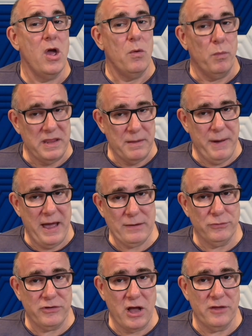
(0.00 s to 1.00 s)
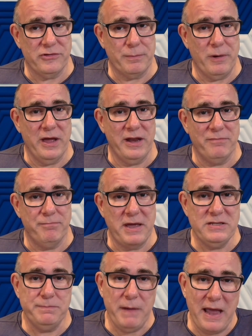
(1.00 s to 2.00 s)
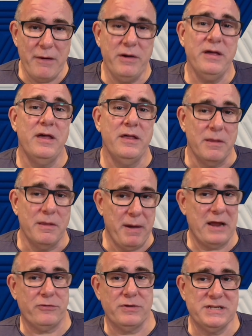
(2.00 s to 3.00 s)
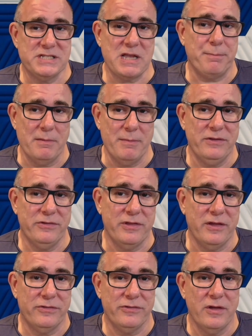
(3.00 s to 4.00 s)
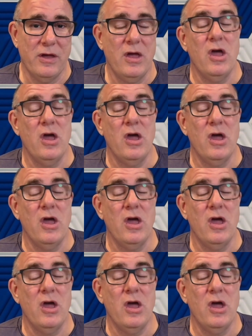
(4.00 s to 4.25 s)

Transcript: When the panels can't supply enough base power, the battery supplements this.